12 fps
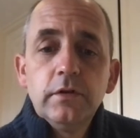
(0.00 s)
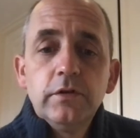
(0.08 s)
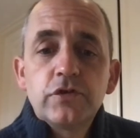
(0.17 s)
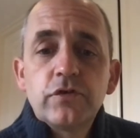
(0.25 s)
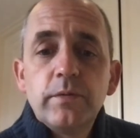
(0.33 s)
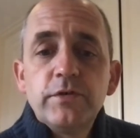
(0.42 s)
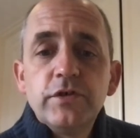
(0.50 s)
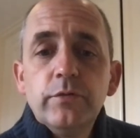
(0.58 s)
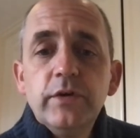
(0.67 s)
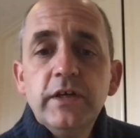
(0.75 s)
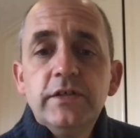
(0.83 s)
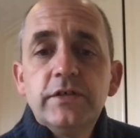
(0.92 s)
The scripture
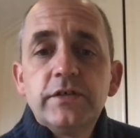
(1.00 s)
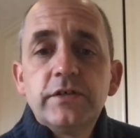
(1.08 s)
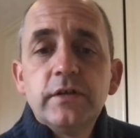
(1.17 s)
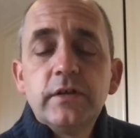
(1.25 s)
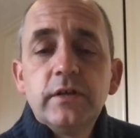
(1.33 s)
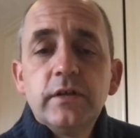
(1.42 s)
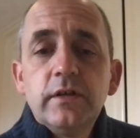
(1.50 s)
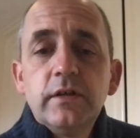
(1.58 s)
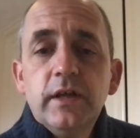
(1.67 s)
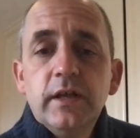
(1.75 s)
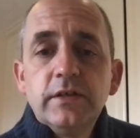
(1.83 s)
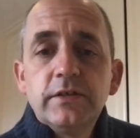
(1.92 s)
reads
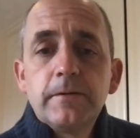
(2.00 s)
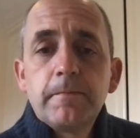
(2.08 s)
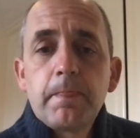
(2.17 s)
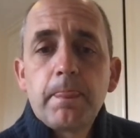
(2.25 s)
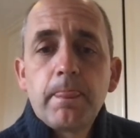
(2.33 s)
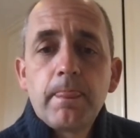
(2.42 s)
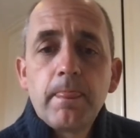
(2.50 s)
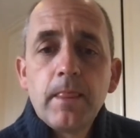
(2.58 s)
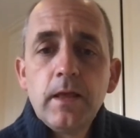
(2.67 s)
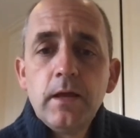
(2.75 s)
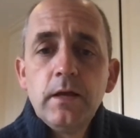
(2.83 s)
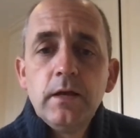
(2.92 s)
this.
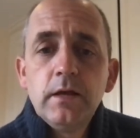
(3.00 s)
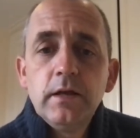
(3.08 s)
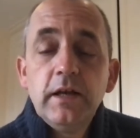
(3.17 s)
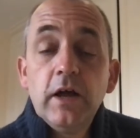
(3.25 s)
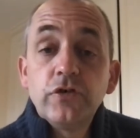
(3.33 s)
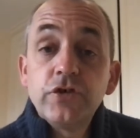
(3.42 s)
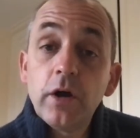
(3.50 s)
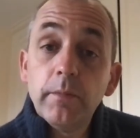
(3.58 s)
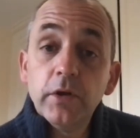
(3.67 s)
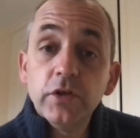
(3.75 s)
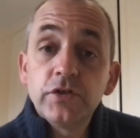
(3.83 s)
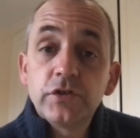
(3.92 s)
Now
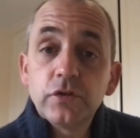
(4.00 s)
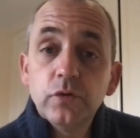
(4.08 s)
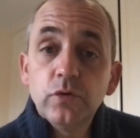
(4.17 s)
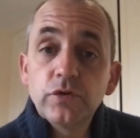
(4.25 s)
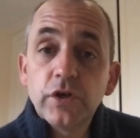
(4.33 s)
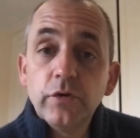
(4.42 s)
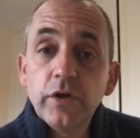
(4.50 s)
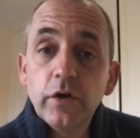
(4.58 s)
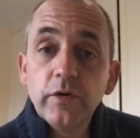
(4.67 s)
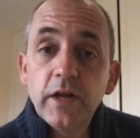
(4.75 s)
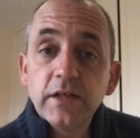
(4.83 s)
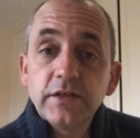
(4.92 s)
Thomas, also
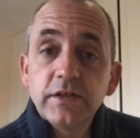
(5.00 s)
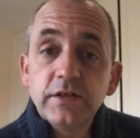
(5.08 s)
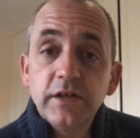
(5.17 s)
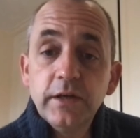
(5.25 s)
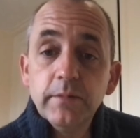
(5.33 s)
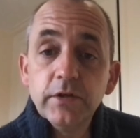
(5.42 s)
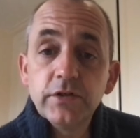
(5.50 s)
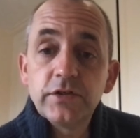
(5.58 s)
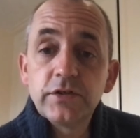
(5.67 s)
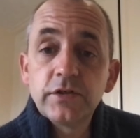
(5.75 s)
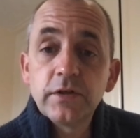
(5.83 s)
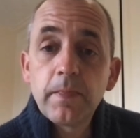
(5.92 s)
known as
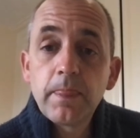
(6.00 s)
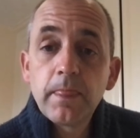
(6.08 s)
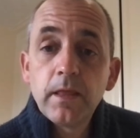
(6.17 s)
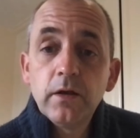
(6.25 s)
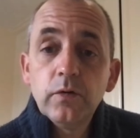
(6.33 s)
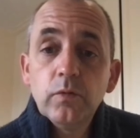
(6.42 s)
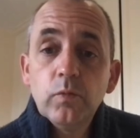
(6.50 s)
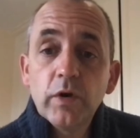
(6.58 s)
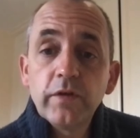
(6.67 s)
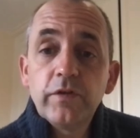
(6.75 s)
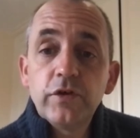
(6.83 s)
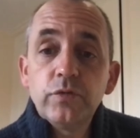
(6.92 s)
Didymus,
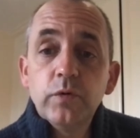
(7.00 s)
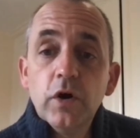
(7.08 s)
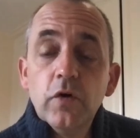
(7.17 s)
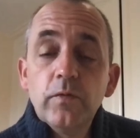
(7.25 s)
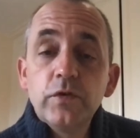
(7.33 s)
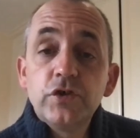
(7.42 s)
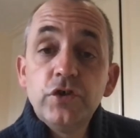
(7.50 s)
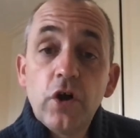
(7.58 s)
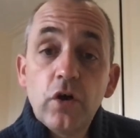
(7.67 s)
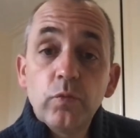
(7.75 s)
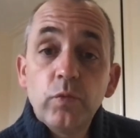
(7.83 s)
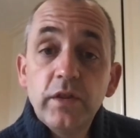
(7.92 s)
one of the 12, was
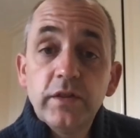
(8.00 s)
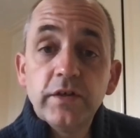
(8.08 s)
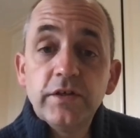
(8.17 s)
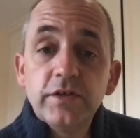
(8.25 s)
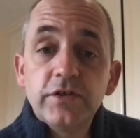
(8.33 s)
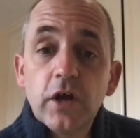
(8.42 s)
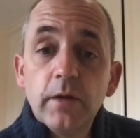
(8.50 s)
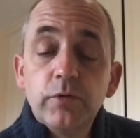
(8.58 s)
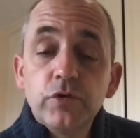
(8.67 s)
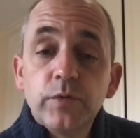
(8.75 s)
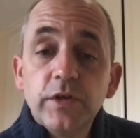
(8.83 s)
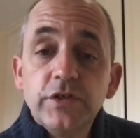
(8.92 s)
not with the
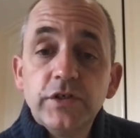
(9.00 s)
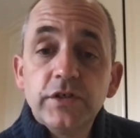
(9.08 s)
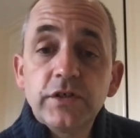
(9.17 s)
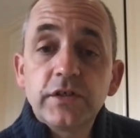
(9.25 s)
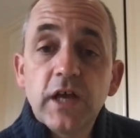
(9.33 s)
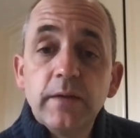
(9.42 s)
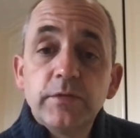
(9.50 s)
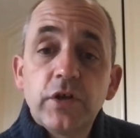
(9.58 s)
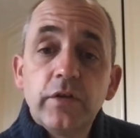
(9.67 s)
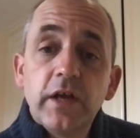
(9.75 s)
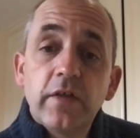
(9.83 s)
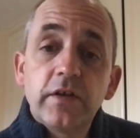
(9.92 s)
disciples when Jesus came.
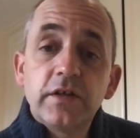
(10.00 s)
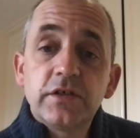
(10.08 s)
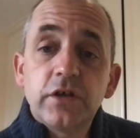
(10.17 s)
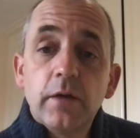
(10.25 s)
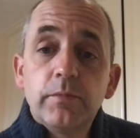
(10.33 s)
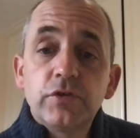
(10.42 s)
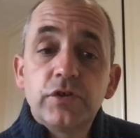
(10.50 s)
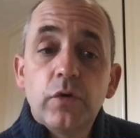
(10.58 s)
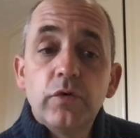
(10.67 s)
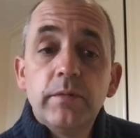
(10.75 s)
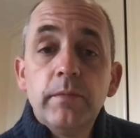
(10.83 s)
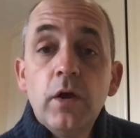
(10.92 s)
So the other disciples
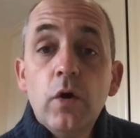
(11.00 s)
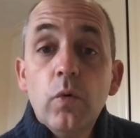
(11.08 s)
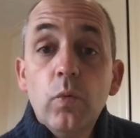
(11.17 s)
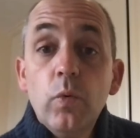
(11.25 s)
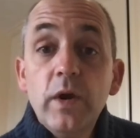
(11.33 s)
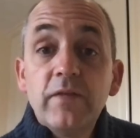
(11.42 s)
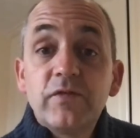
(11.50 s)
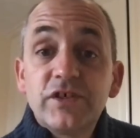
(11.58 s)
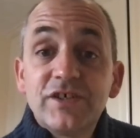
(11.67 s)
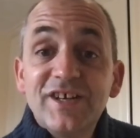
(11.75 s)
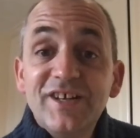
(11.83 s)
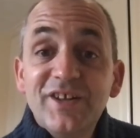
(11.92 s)
told him, "We have
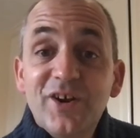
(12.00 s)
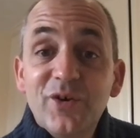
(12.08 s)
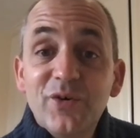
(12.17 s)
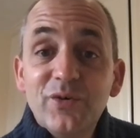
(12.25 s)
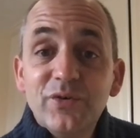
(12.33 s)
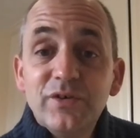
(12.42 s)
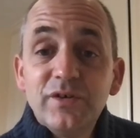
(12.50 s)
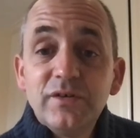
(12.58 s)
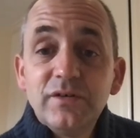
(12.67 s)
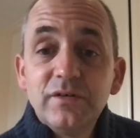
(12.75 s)
seen the Lord."